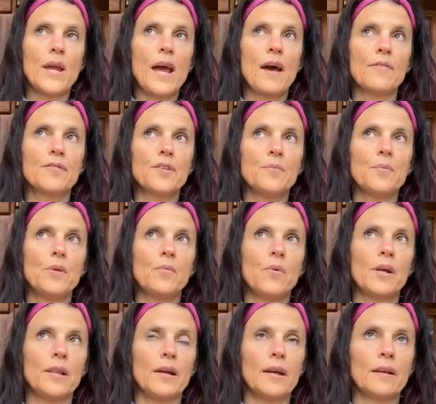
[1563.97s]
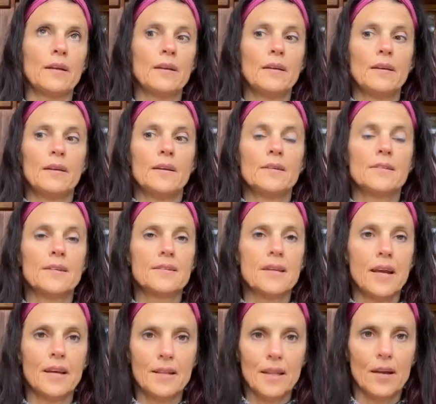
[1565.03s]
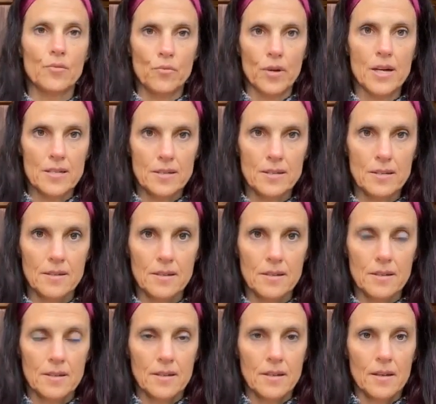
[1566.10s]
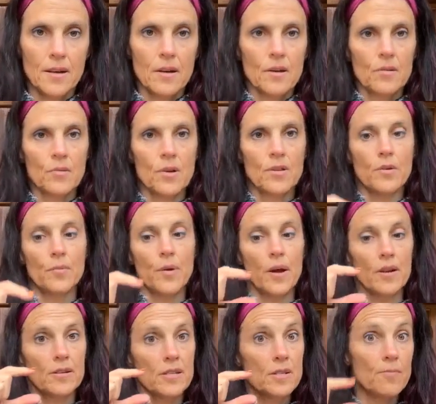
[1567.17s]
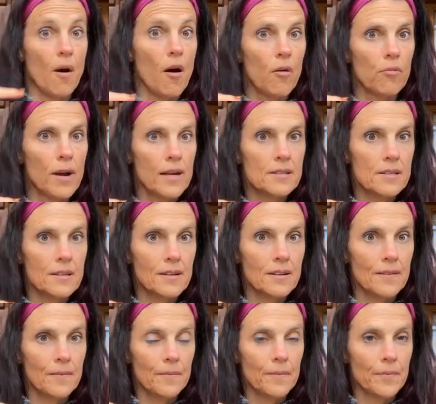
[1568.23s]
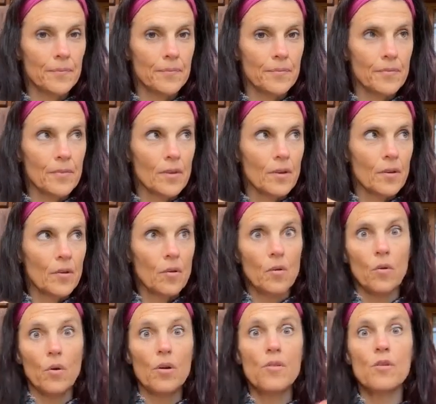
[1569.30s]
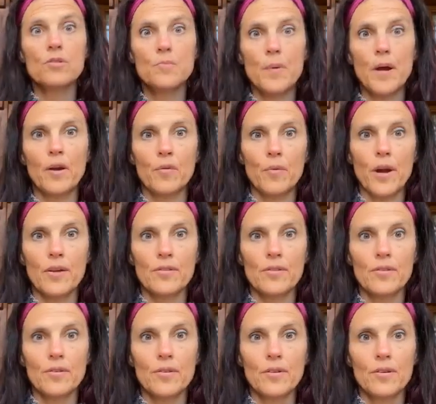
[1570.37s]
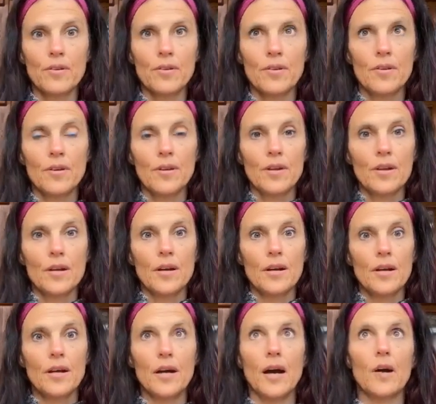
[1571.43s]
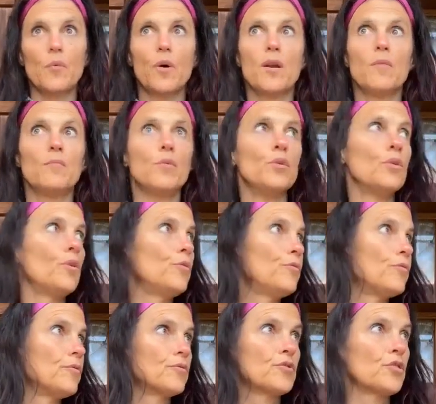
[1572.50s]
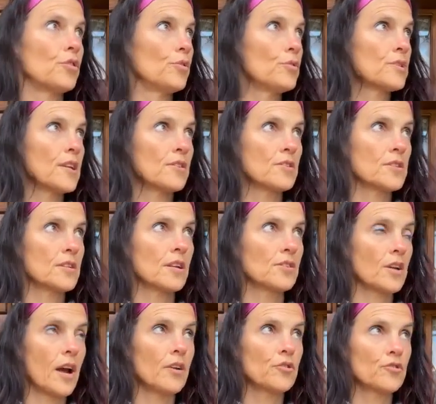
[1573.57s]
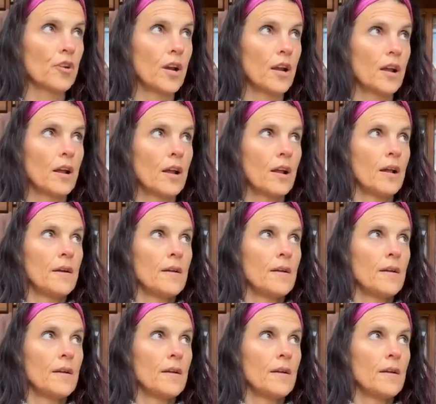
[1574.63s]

We have to be willing to take that risk, whether it be a small risk or those bigger risks. I want to move to such and such country.